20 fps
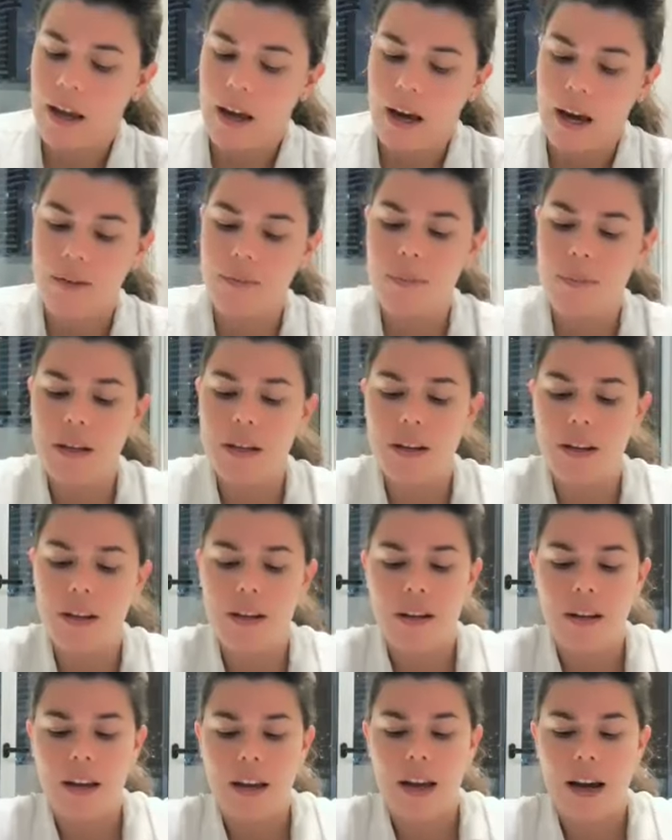I've been,
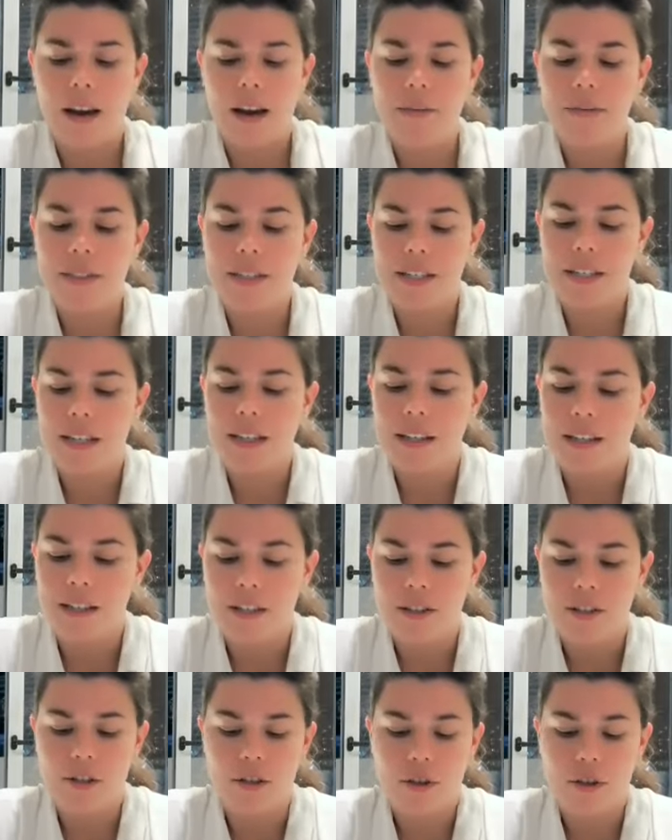I've seen
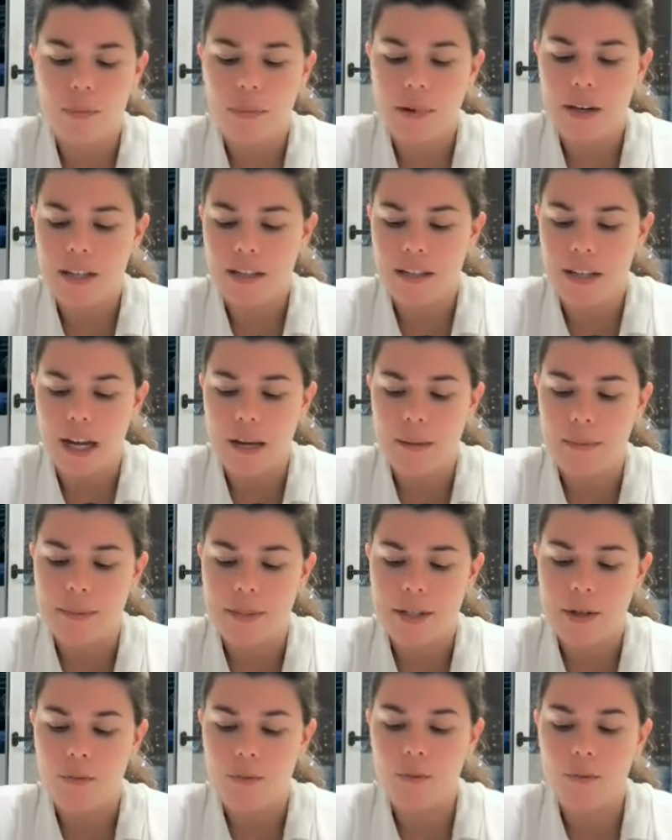this so many times.
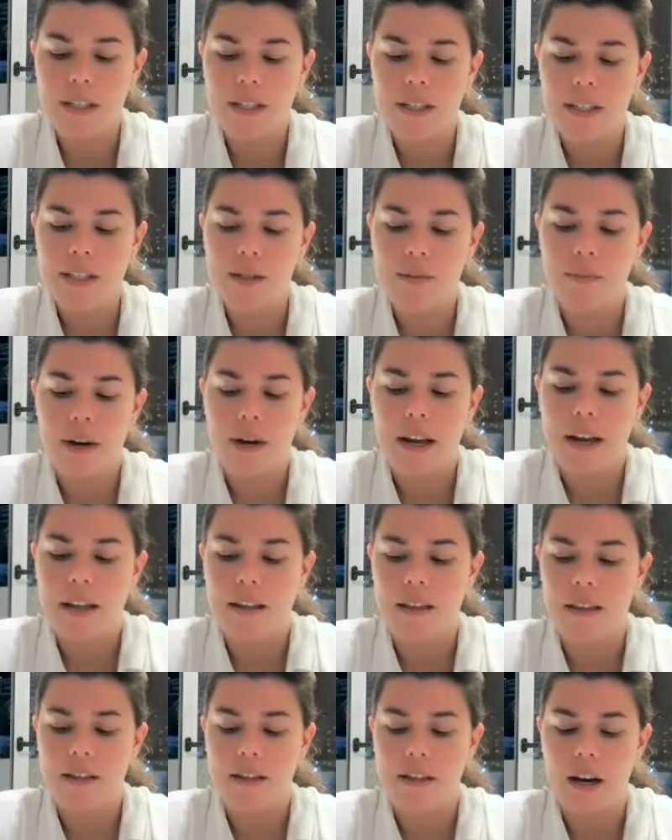It whizzes by
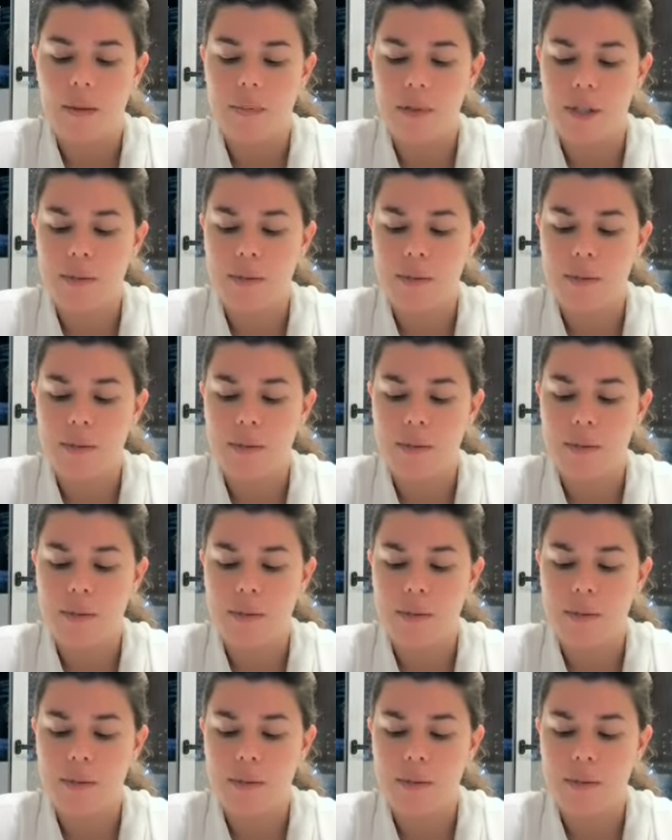at the top